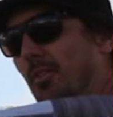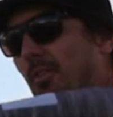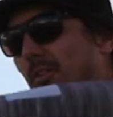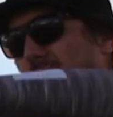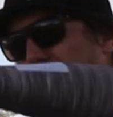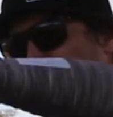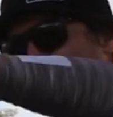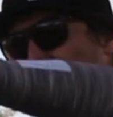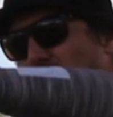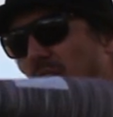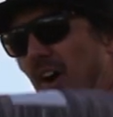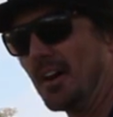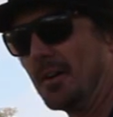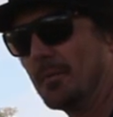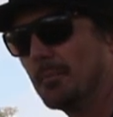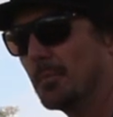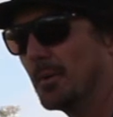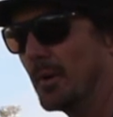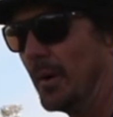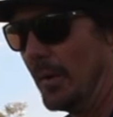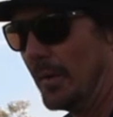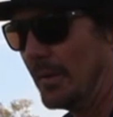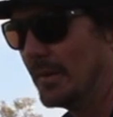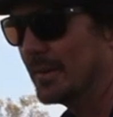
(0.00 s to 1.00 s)
in the front,
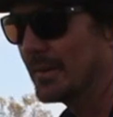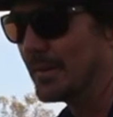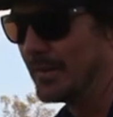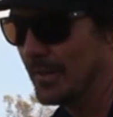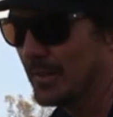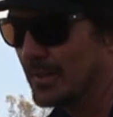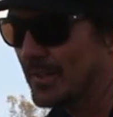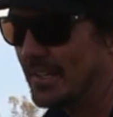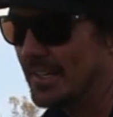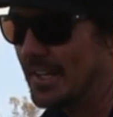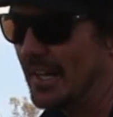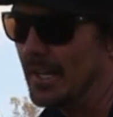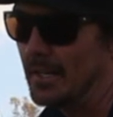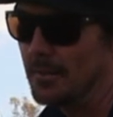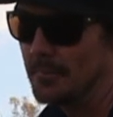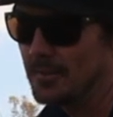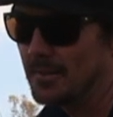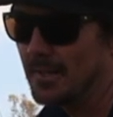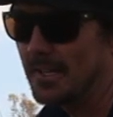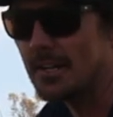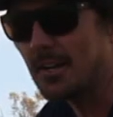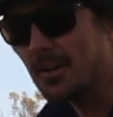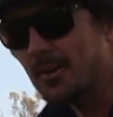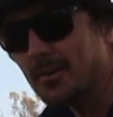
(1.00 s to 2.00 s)
but you're looking at them
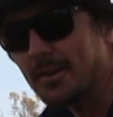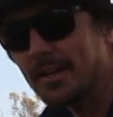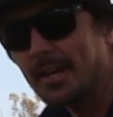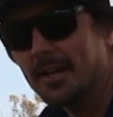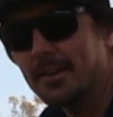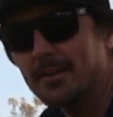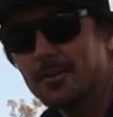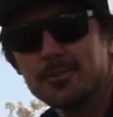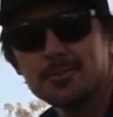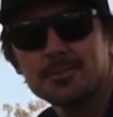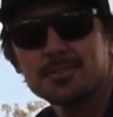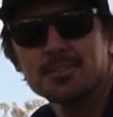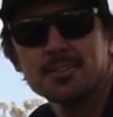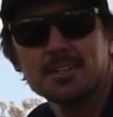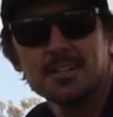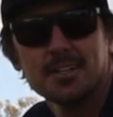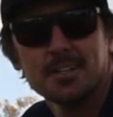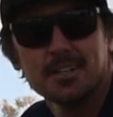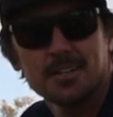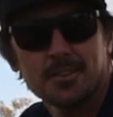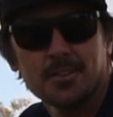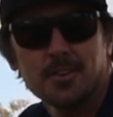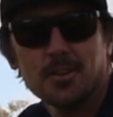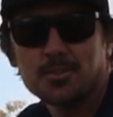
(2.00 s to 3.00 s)
and like, okay,
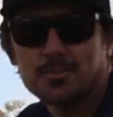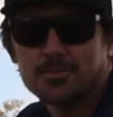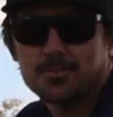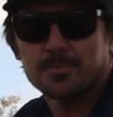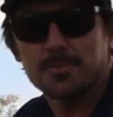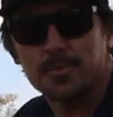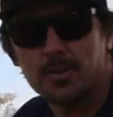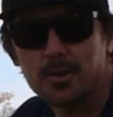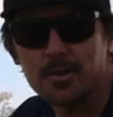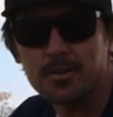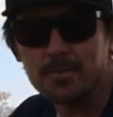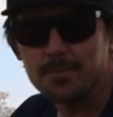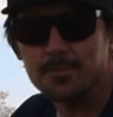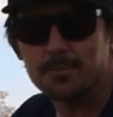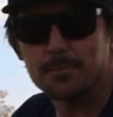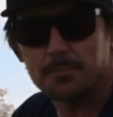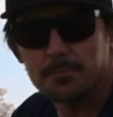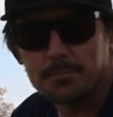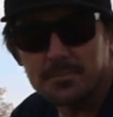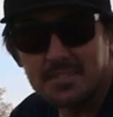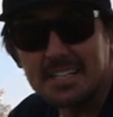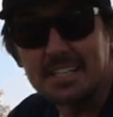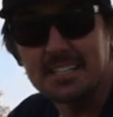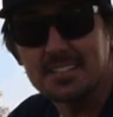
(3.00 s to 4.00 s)
those look
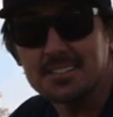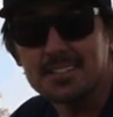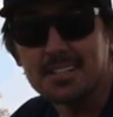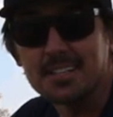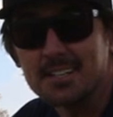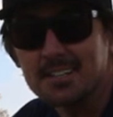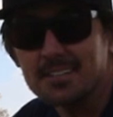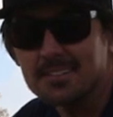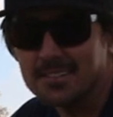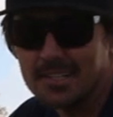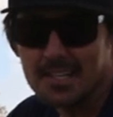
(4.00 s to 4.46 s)
decent.